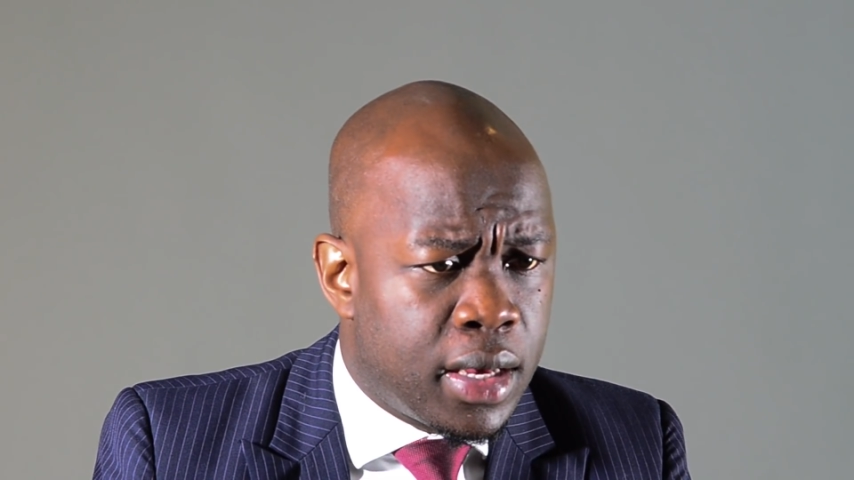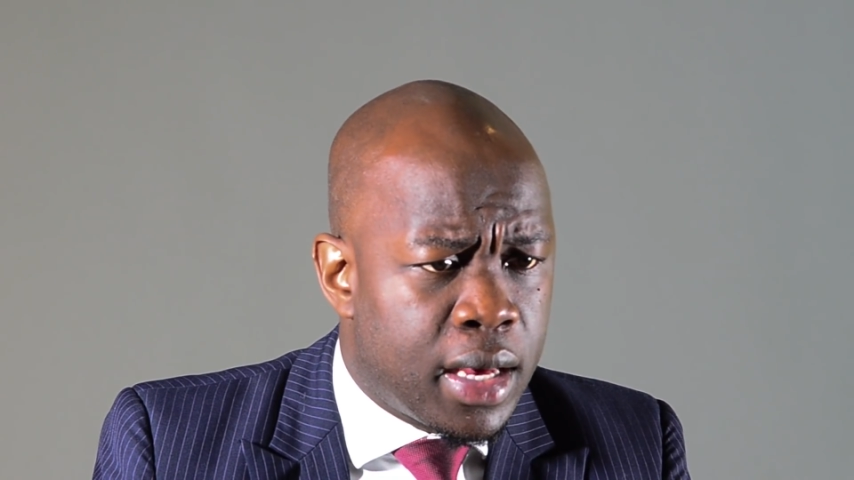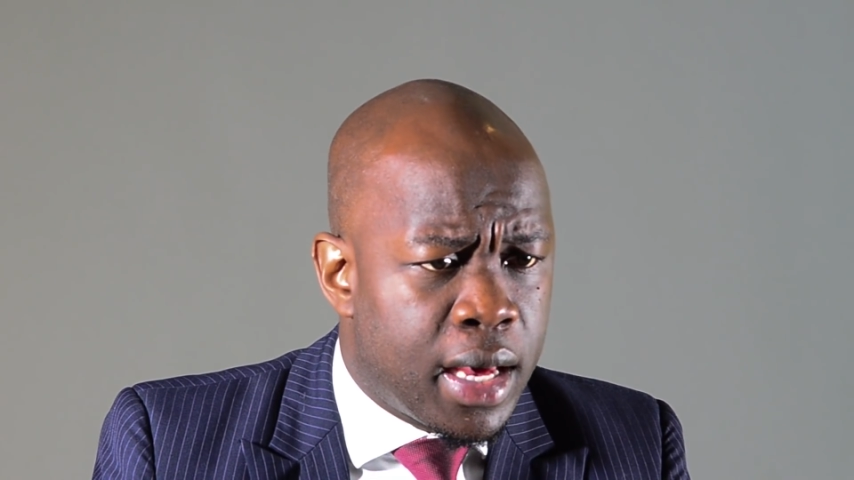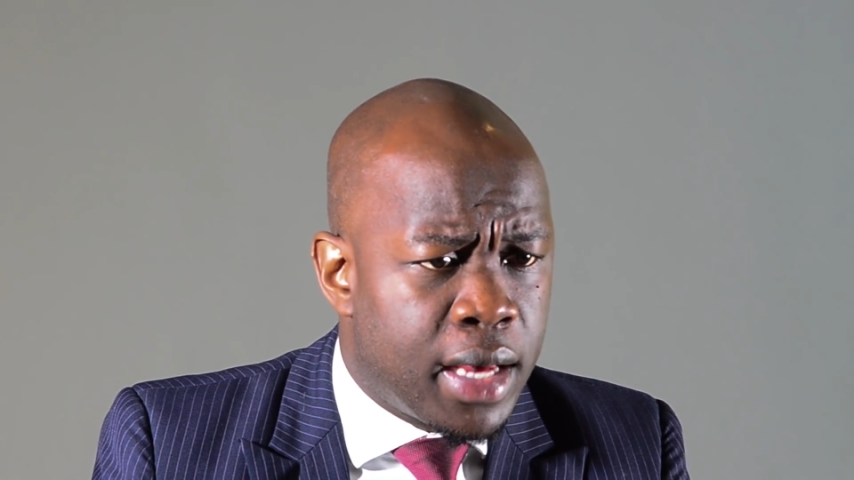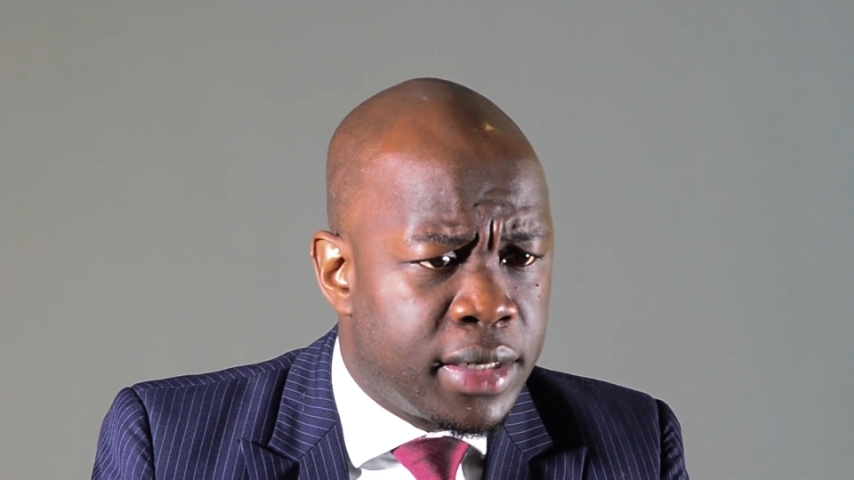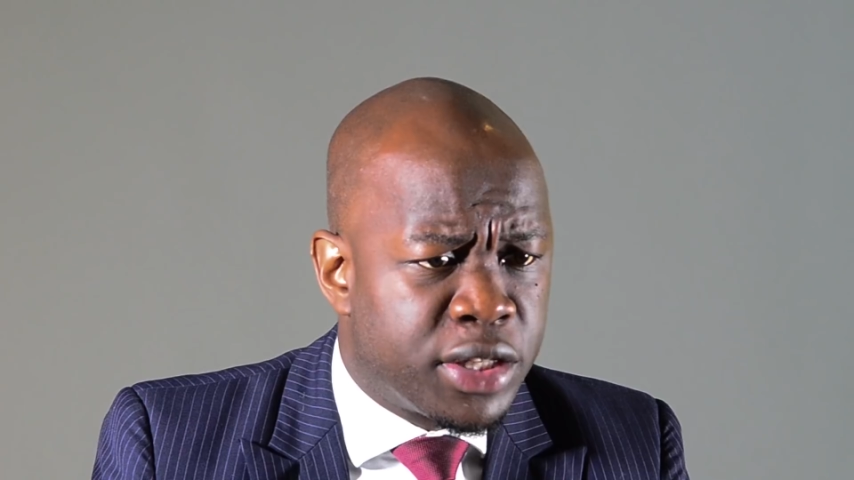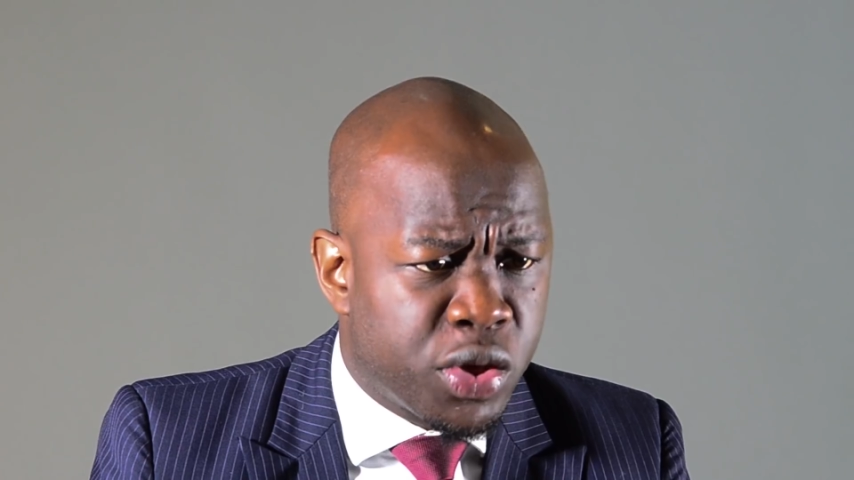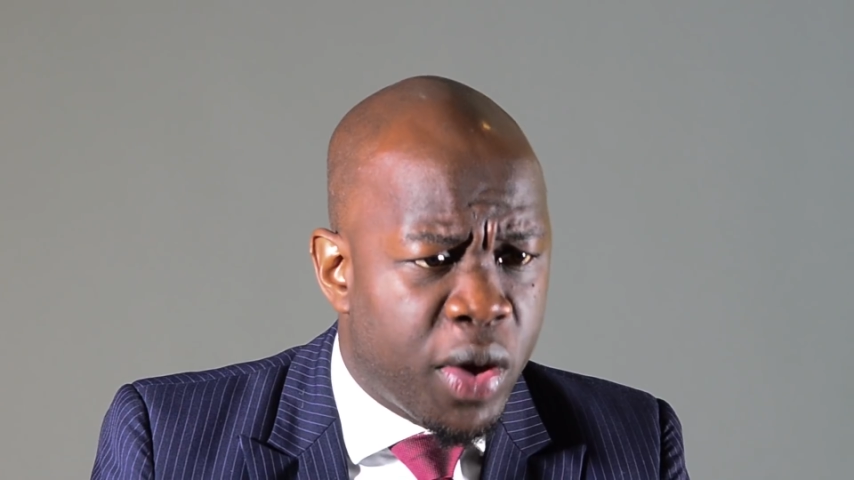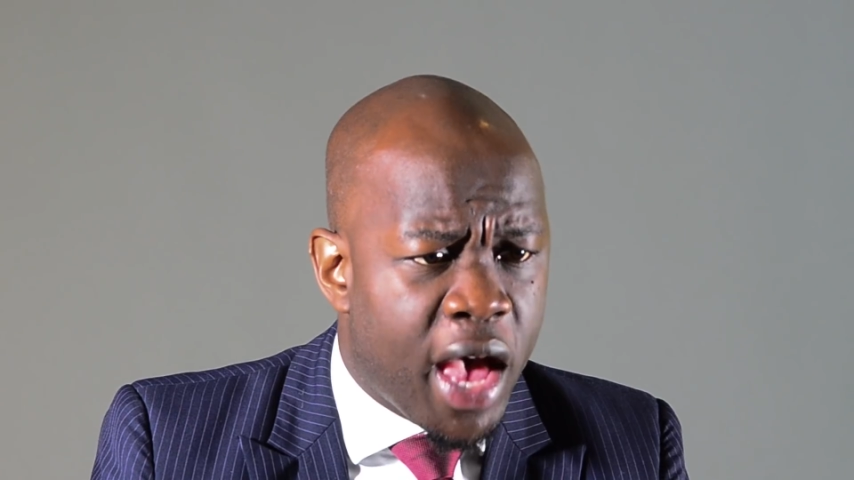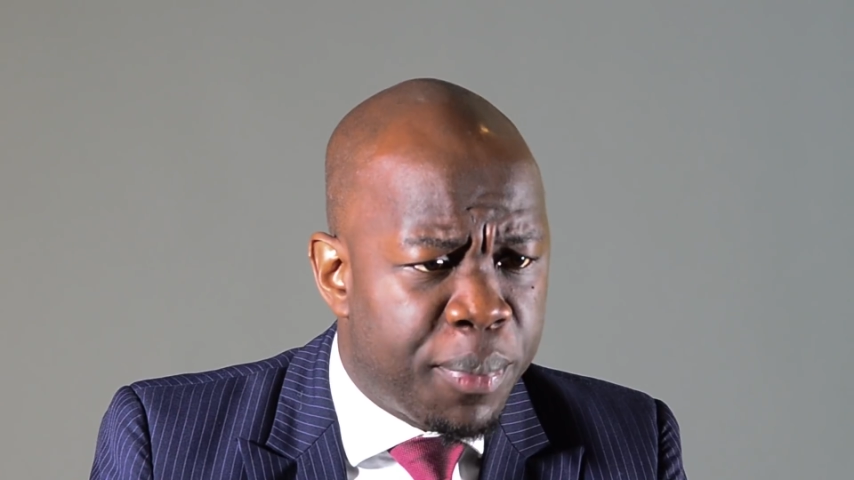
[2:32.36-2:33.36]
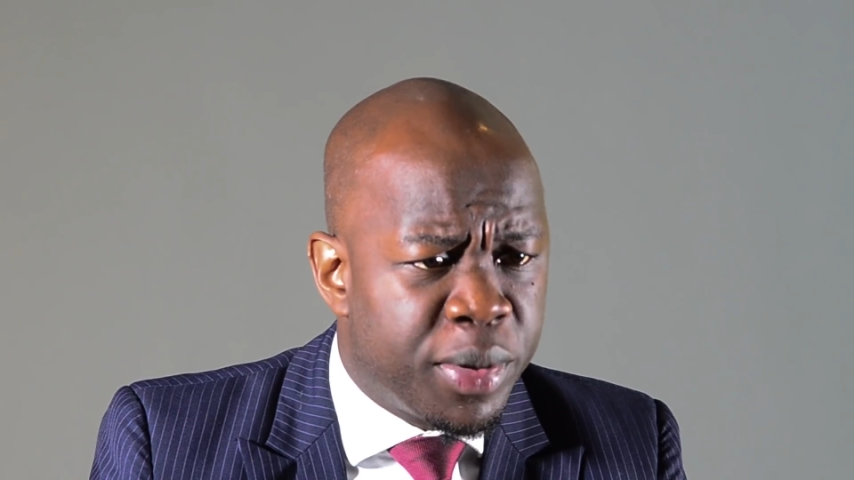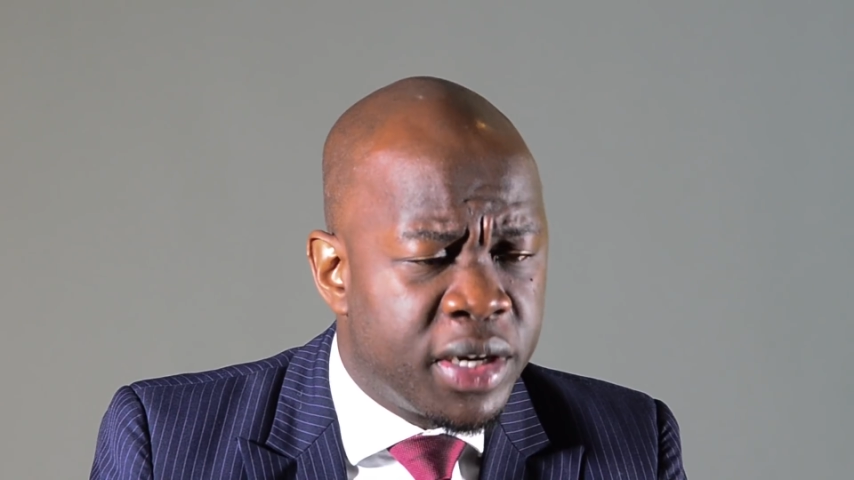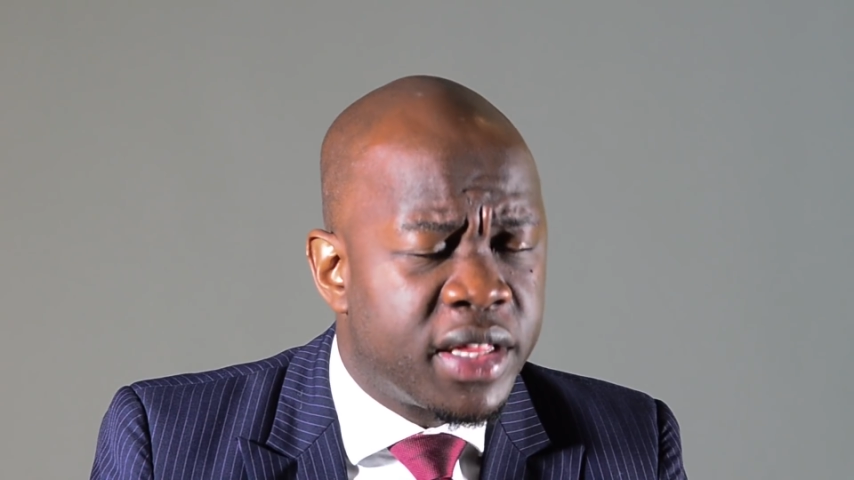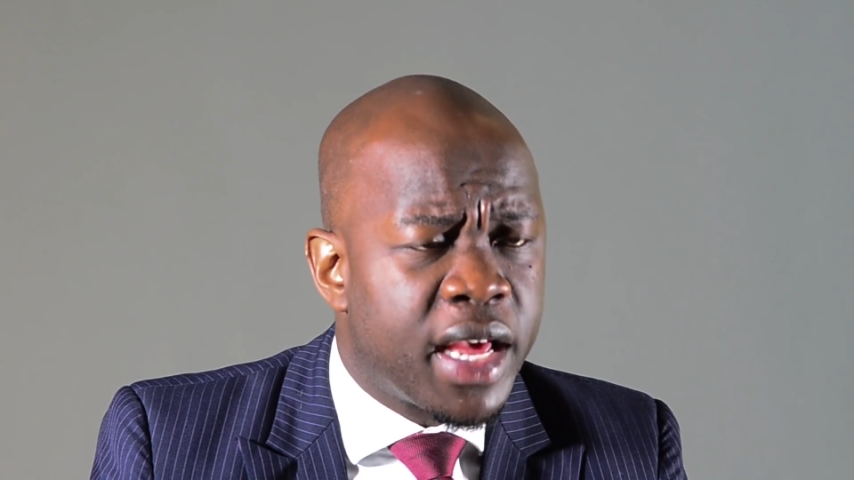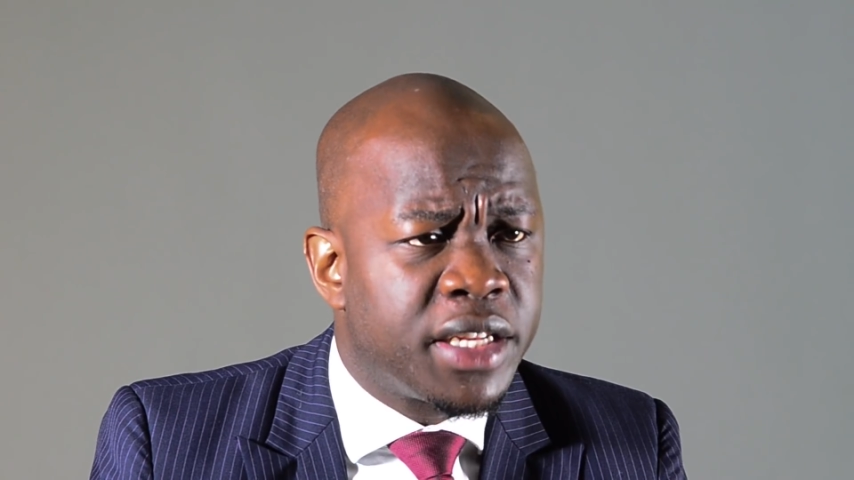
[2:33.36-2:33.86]
And it so
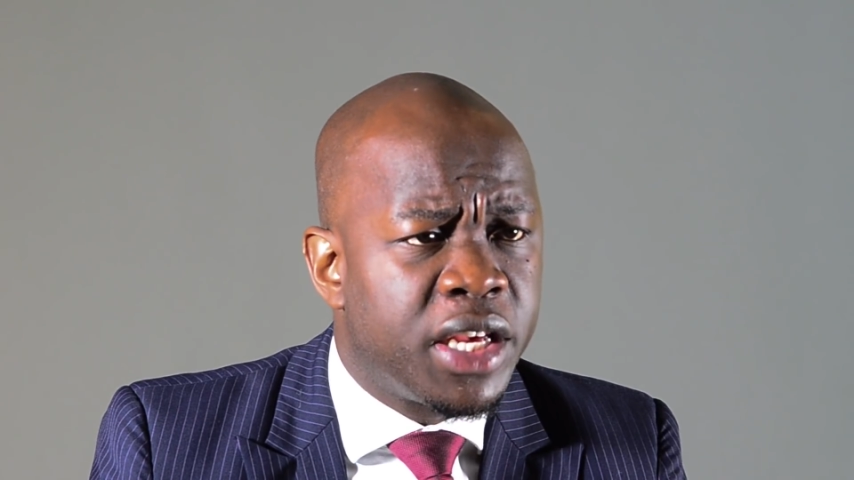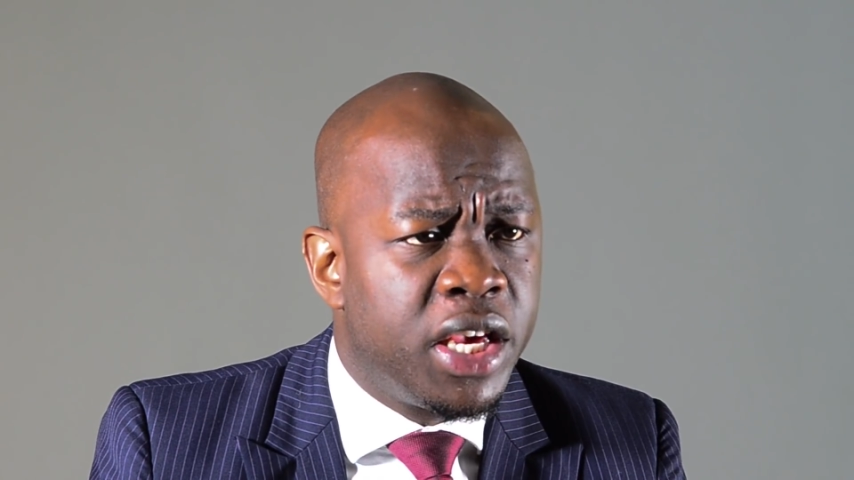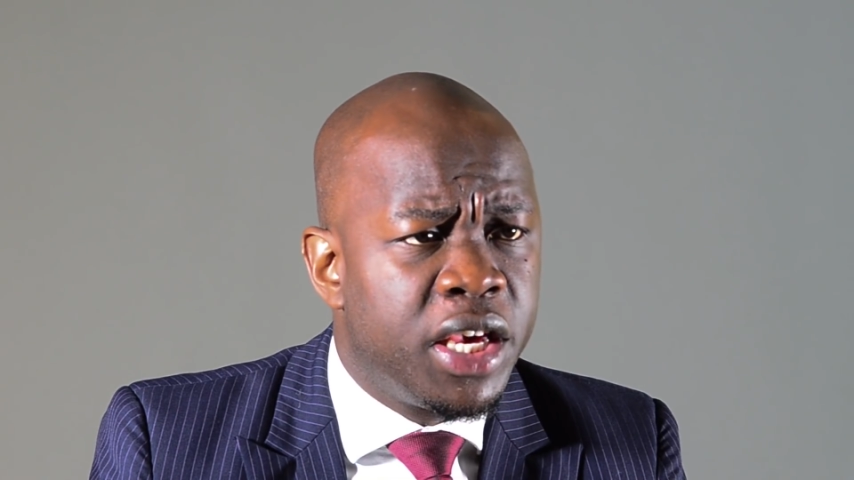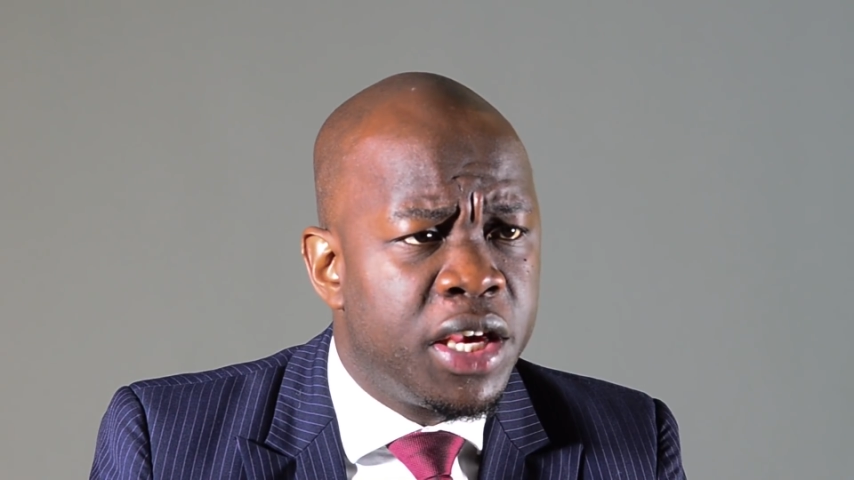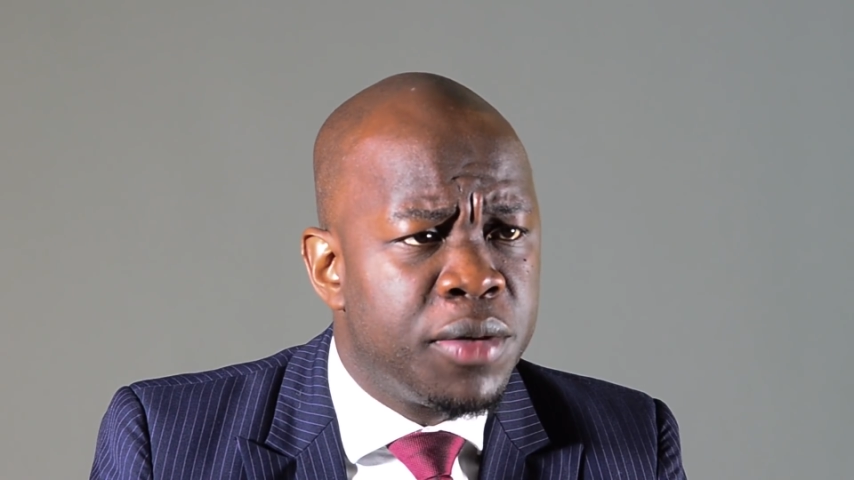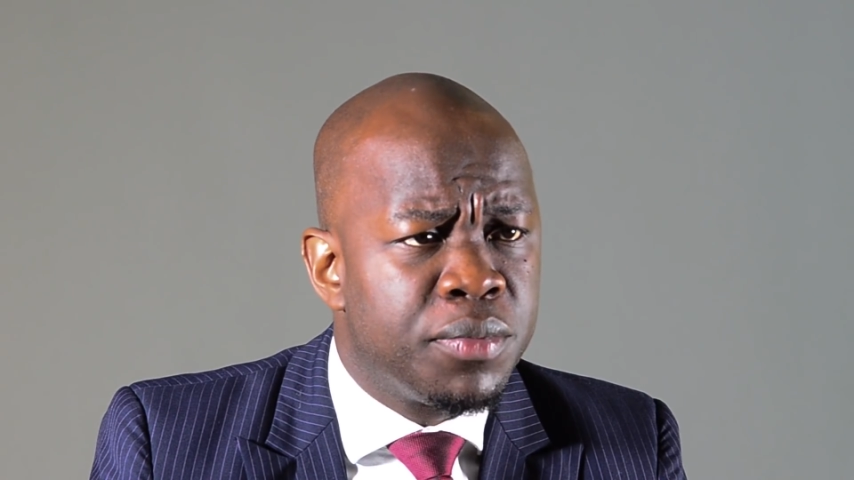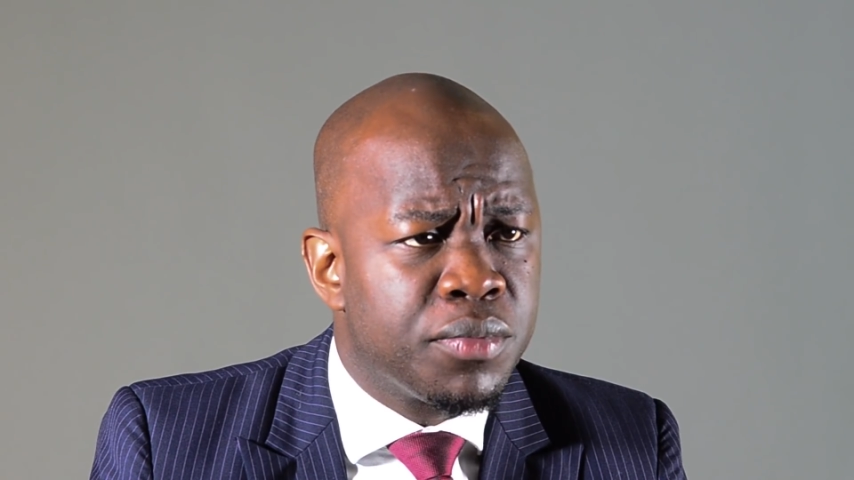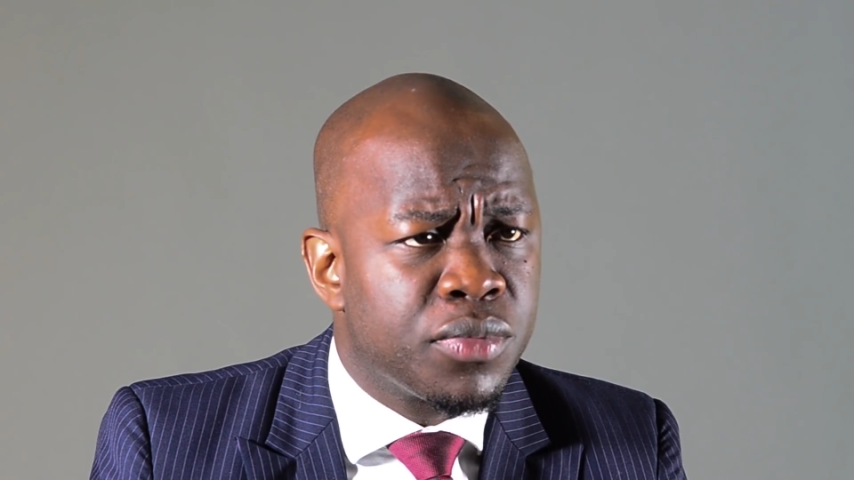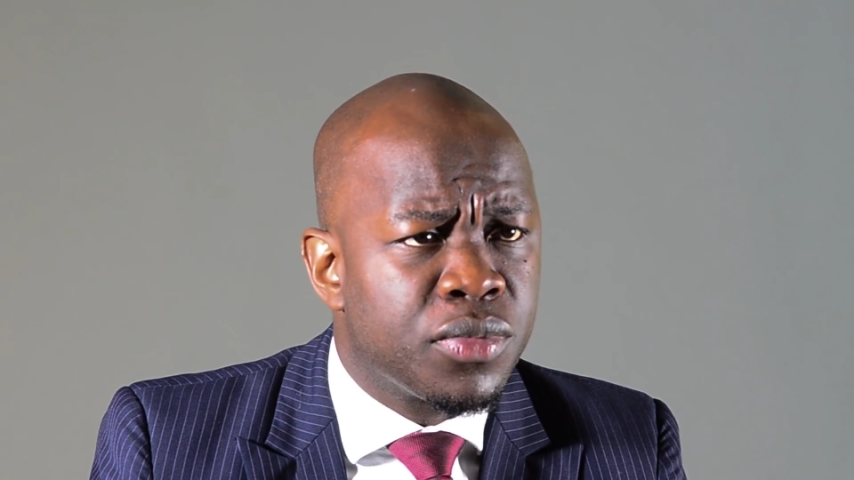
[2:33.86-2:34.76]
happened that he,